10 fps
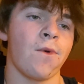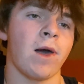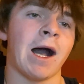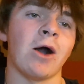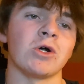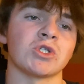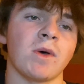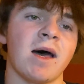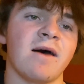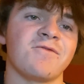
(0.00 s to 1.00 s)
I also
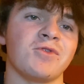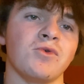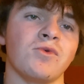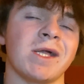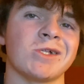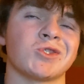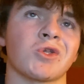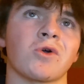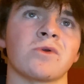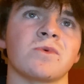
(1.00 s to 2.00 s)
have to get
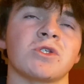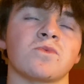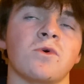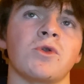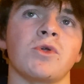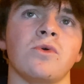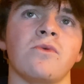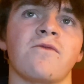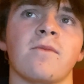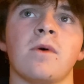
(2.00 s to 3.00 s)
started with this one
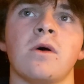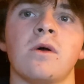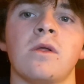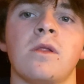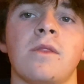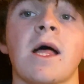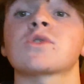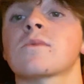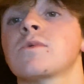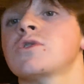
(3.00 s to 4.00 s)
dude from a uh, that's
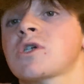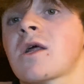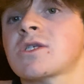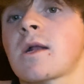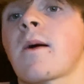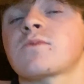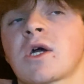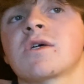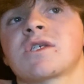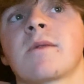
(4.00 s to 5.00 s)
what I'm really trying to set up. I'm
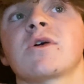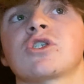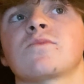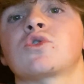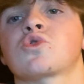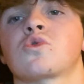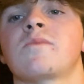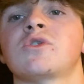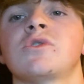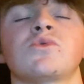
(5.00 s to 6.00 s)
trying to set up like
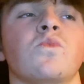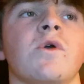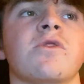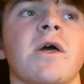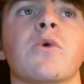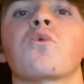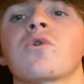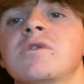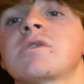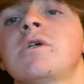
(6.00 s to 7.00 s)
subscriptions with like
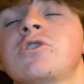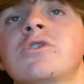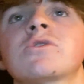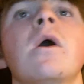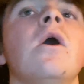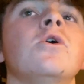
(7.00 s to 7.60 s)
organizations.